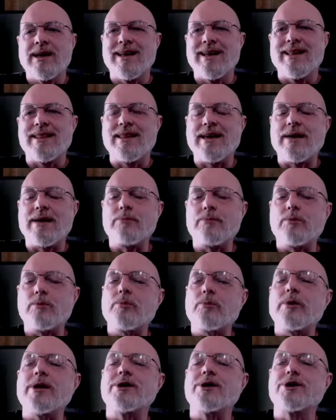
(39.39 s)
Then when
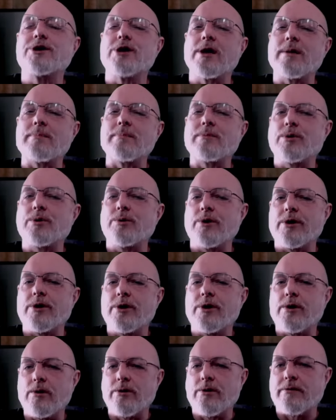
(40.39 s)
we jump to an
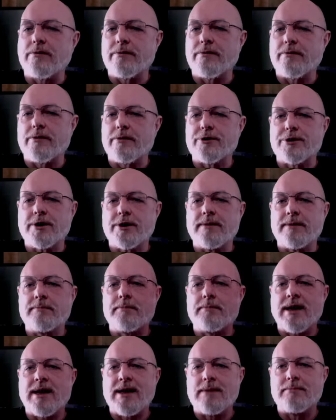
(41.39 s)
older version
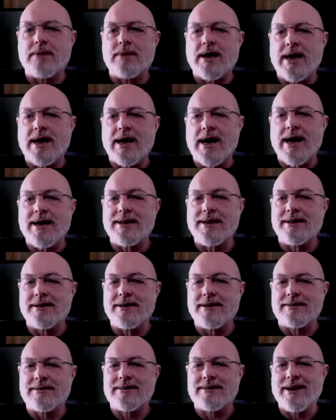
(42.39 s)
played by Anya
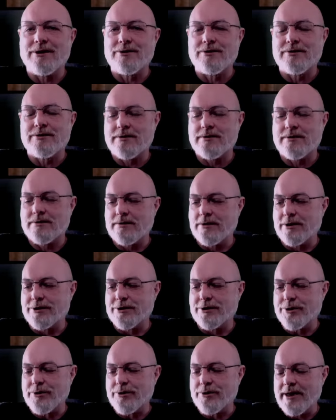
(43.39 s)
Taylor
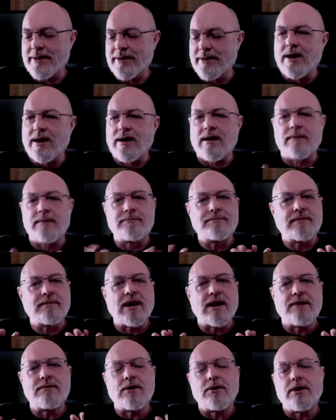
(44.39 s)
Joy, I've
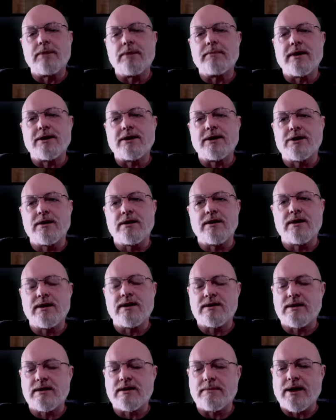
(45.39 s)
already mentioned this
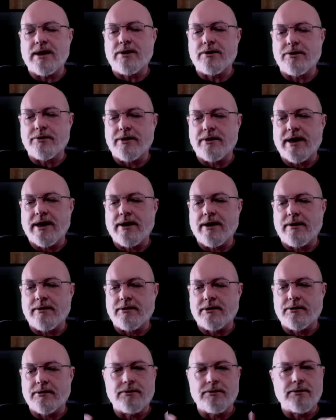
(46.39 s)
about her
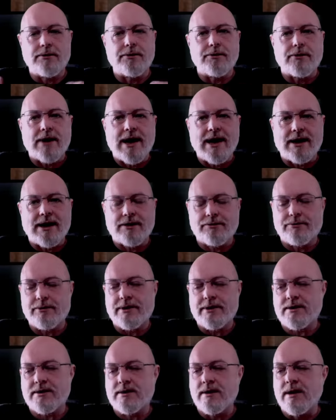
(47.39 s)
character, her
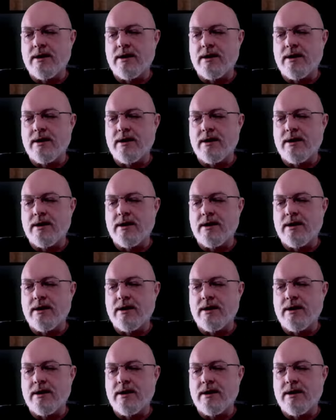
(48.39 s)
actress.